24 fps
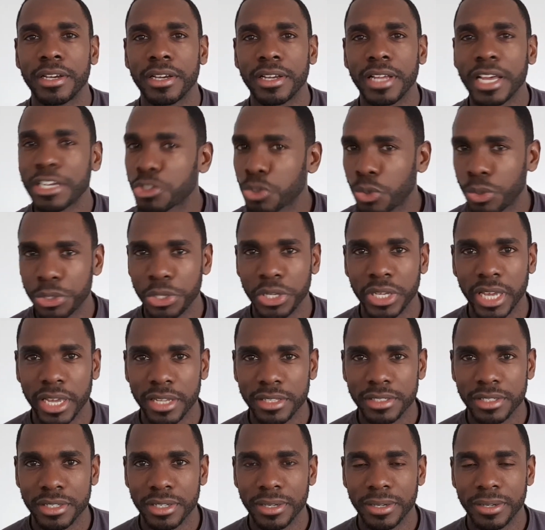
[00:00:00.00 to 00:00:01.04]
That's all you
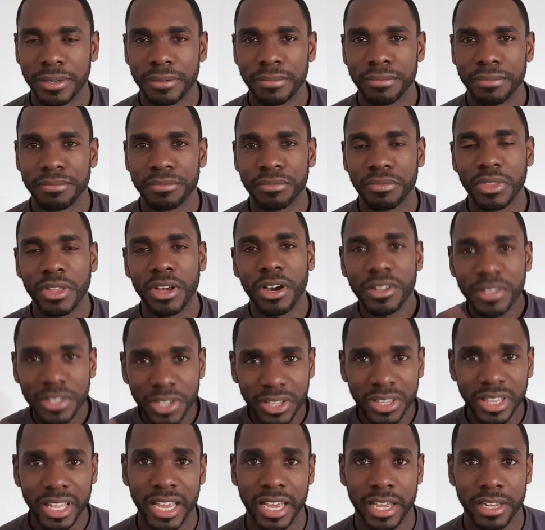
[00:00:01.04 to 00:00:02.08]
get. On the
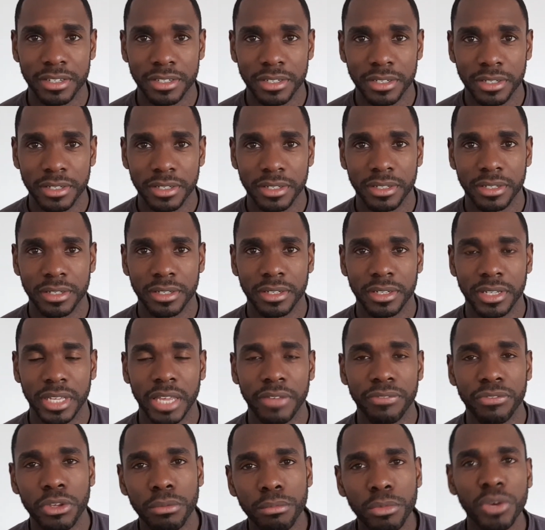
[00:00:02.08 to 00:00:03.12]
other hand,
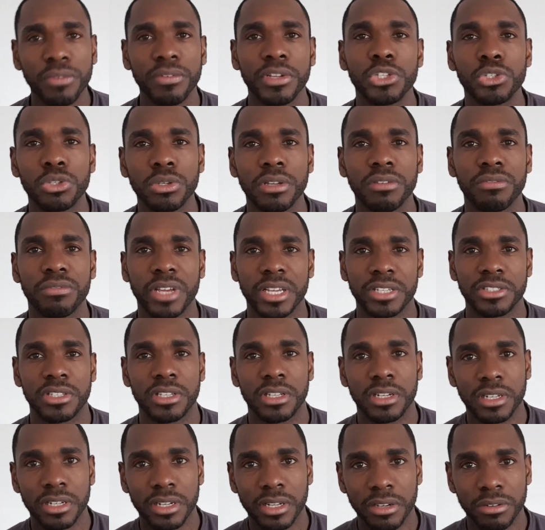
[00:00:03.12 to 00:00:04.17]
if you move into investing
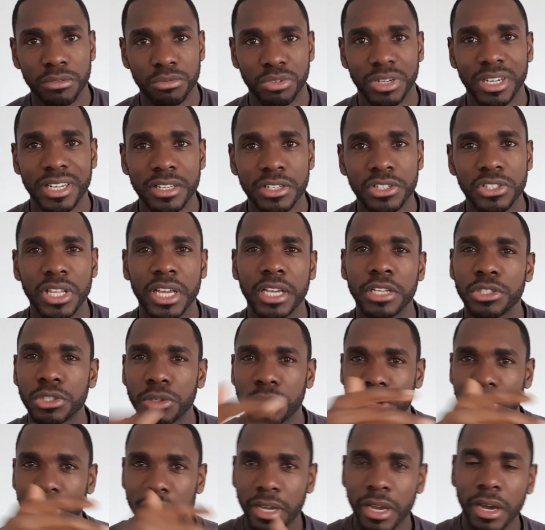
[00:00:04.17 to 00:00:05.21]
in a real estate or
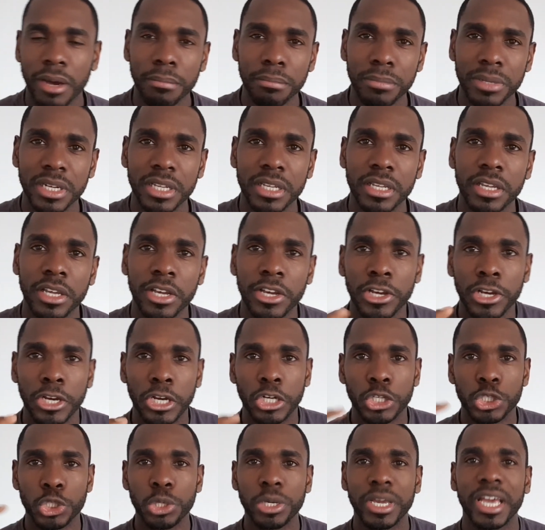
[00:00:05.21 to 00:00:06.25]
in a company,
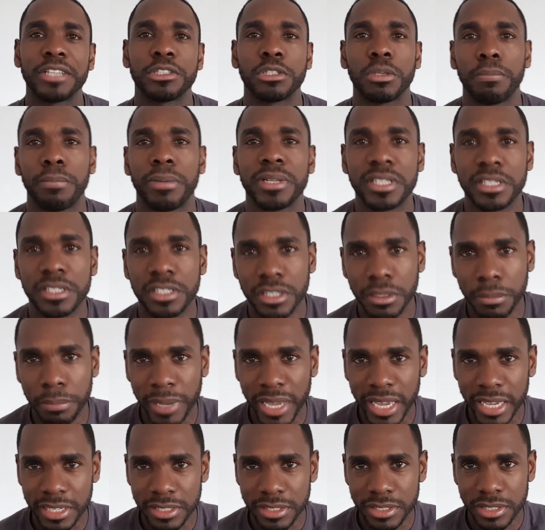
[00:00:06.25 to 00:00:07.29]
you get to
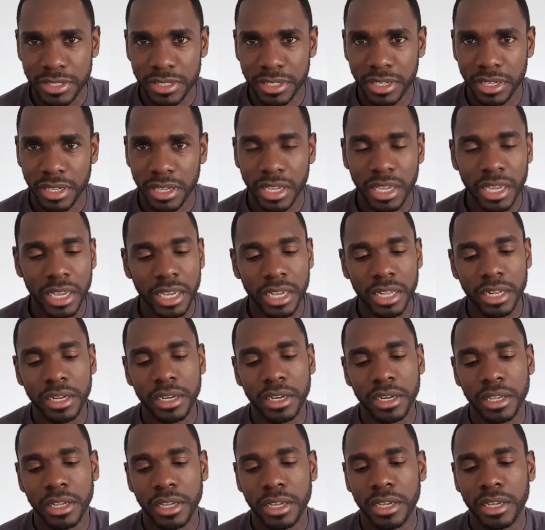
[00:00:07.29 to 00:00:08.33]
participate
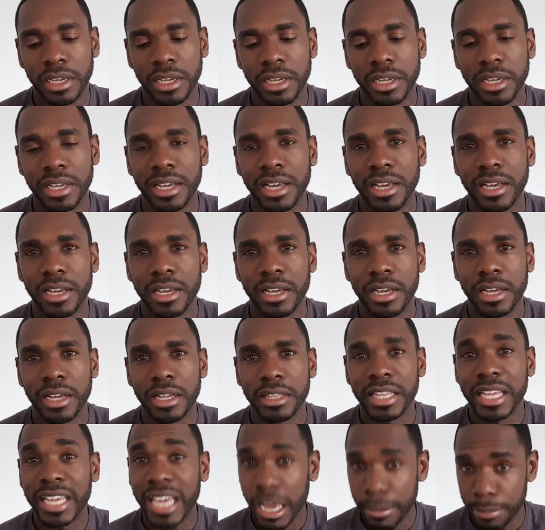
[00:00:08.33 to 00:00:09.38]
in
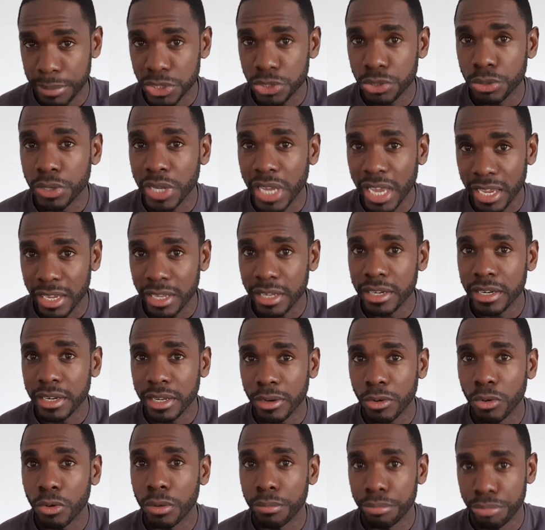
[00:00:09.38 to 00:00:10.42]
the capital gain
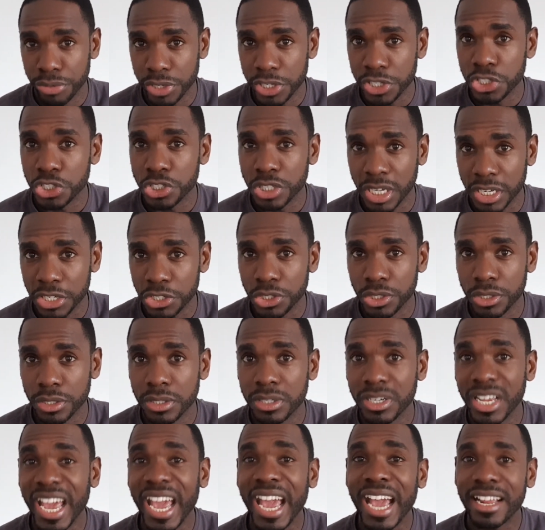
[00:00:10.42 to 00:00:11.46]
or
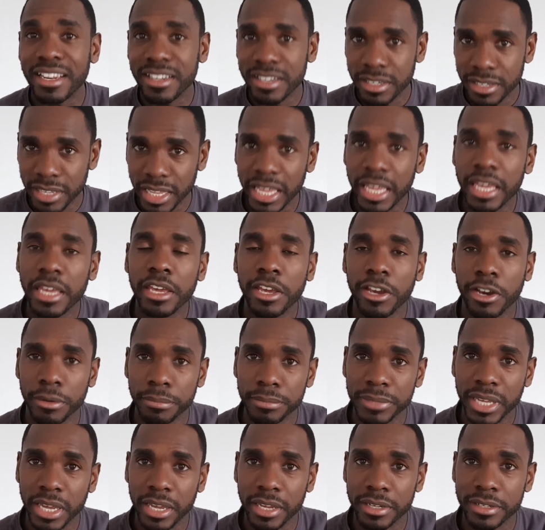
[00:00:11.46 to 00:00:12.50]
appreciation and the
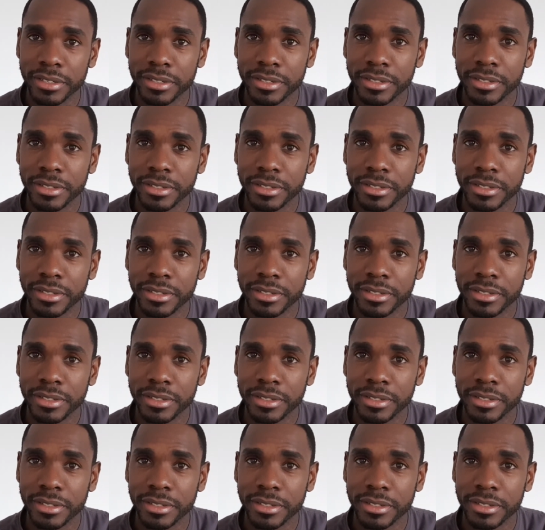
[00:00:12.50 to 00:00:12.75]
income gain.